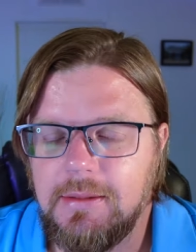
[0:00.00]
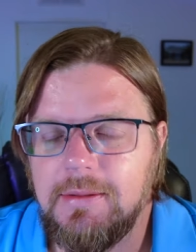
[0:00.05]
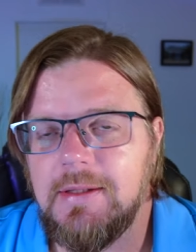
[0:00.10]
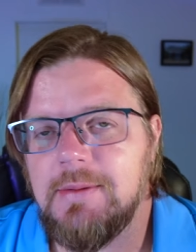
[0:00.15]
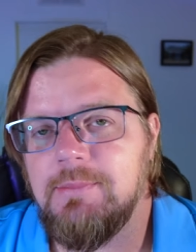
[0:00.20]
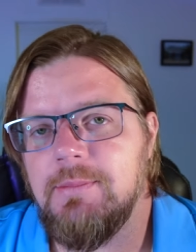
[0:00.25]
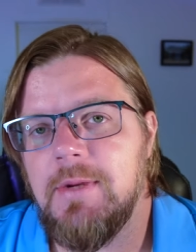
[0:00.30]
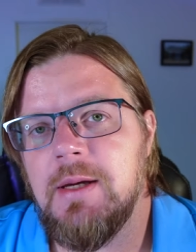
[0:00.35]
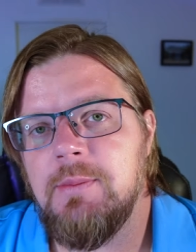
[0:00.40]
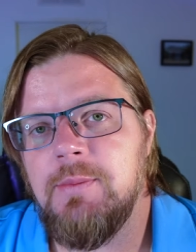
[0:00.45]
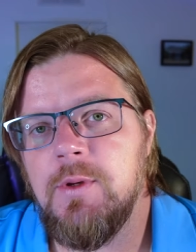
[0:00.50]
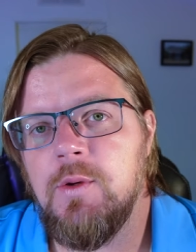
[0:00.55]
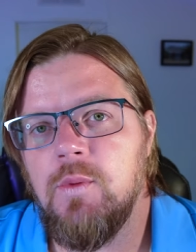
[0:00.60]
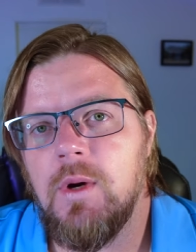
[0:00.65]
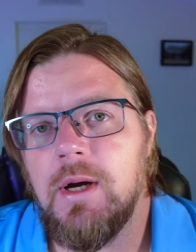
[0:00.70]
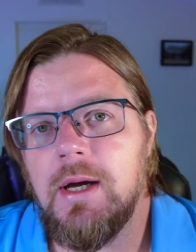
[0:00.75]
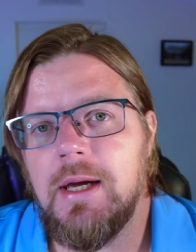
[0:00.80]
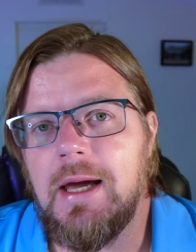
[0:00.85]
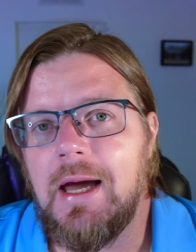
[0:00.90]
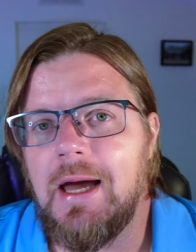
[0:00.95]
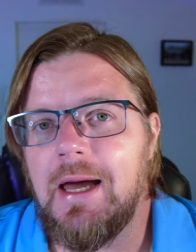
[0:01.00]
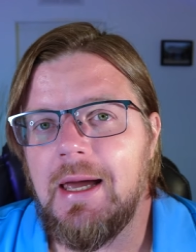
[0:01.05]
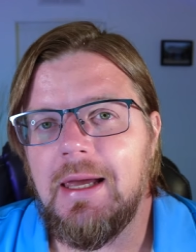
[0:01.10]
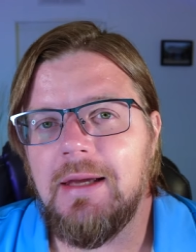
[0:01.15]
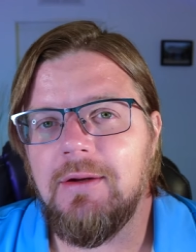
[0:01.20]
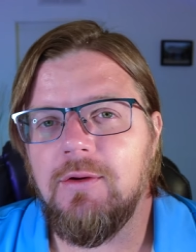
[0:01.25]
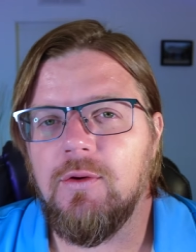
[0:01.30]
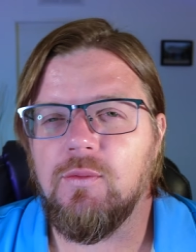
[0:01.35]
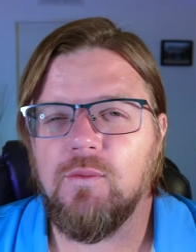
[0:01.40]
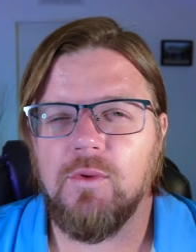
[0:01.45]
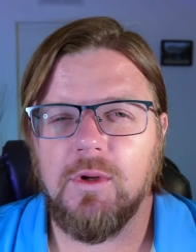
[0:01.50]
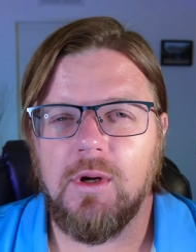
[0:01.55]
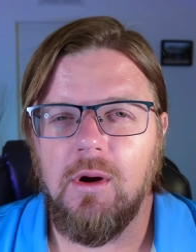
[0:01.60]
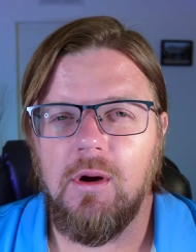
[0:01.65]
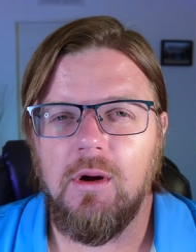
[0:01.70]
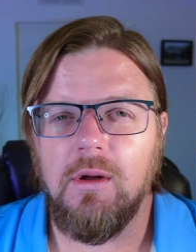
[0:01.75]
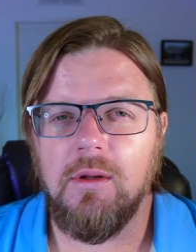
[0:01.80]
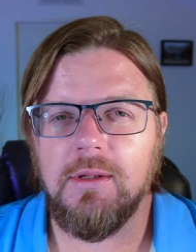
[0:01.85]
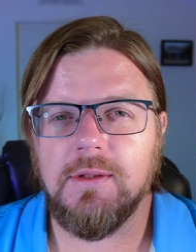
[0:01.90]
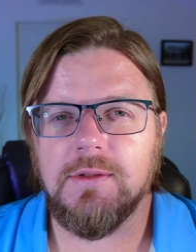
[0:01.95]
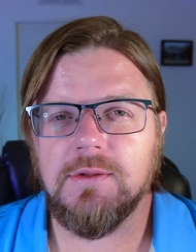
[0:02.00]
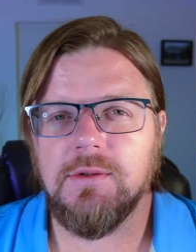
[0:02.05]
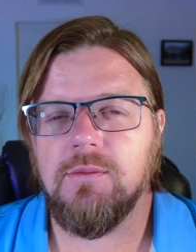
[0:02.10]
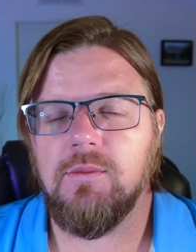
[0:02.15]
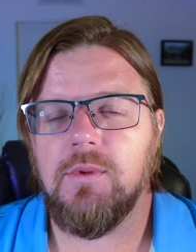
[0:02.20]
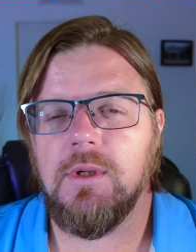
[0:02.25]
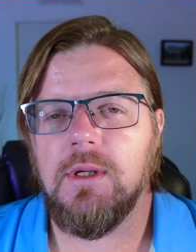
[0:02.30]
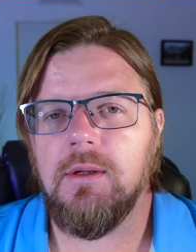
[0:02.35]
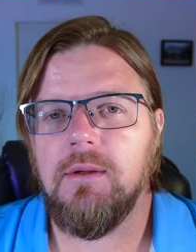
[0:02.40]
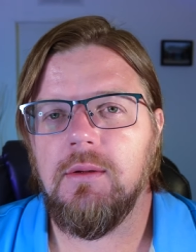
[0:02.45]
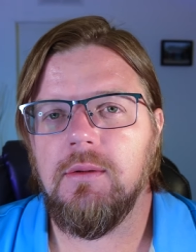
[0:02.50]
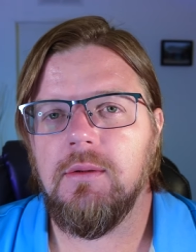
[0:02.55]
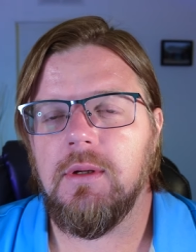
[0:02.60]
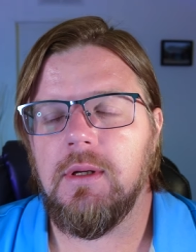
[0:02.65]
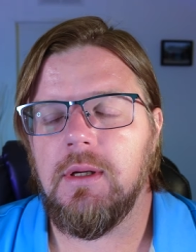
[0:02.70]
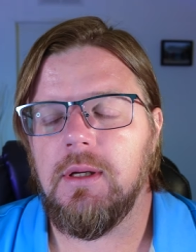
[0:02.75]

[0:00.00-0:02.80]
that might be why I don't recall it so well,